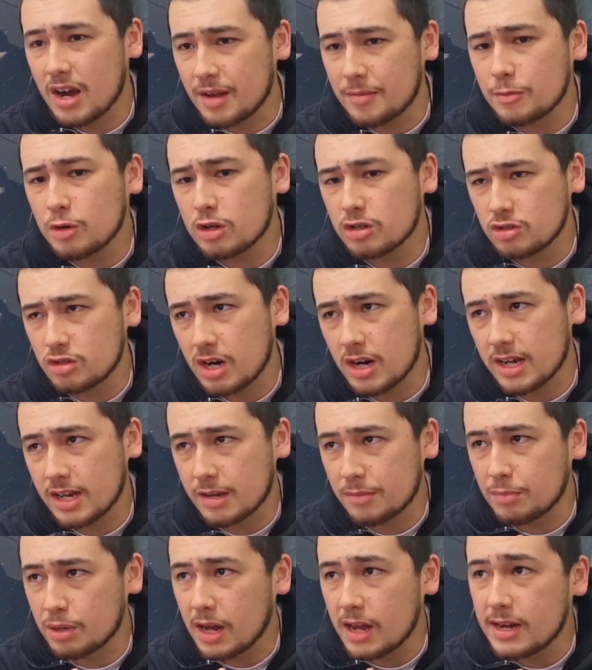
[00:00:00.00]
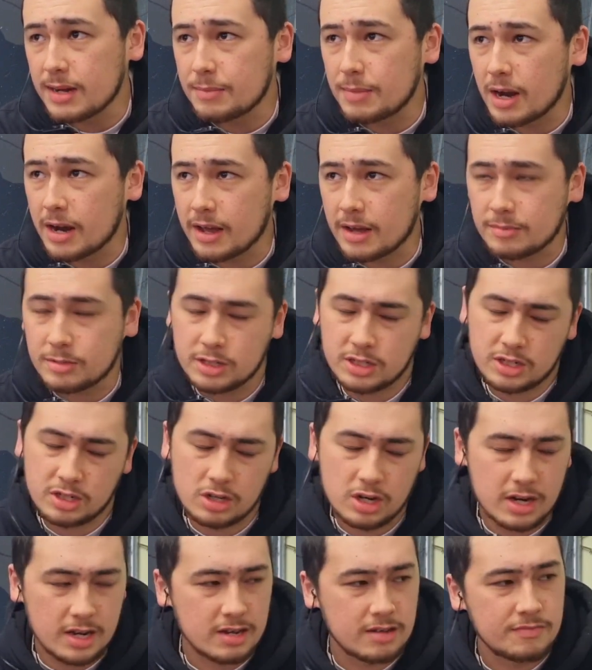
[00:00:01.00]
I'm not trying to complain about it. I'm just
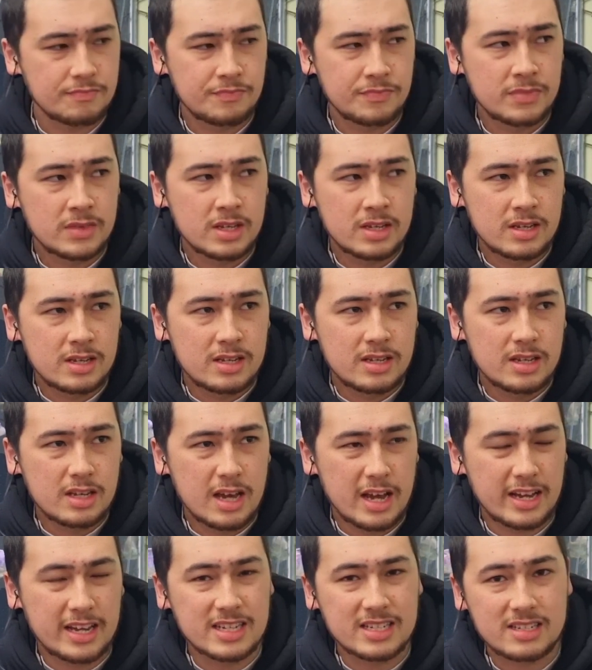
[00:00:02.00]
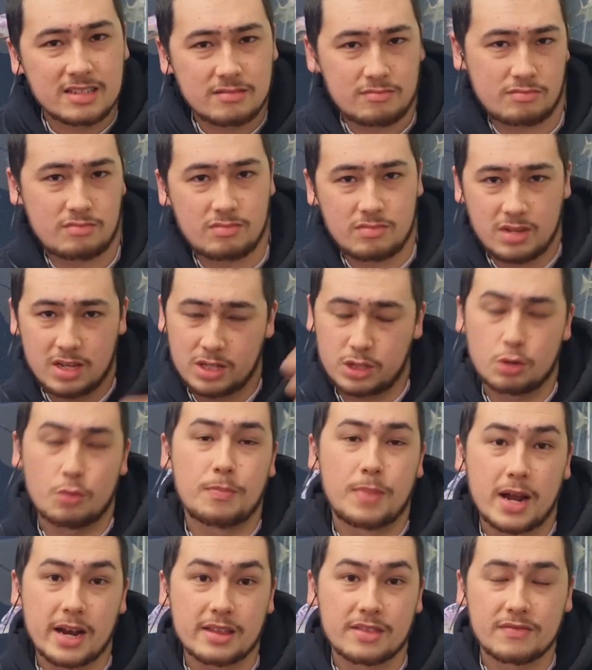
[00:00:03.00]
trying to, I guess it's all
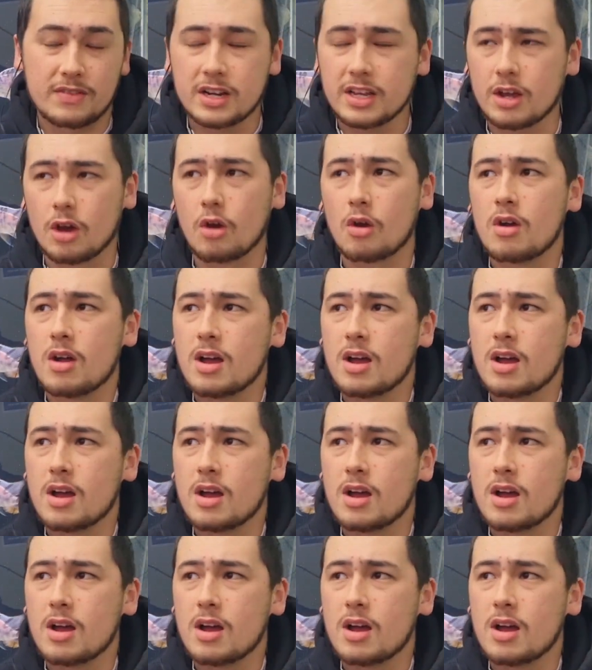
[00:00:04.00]
part of the video.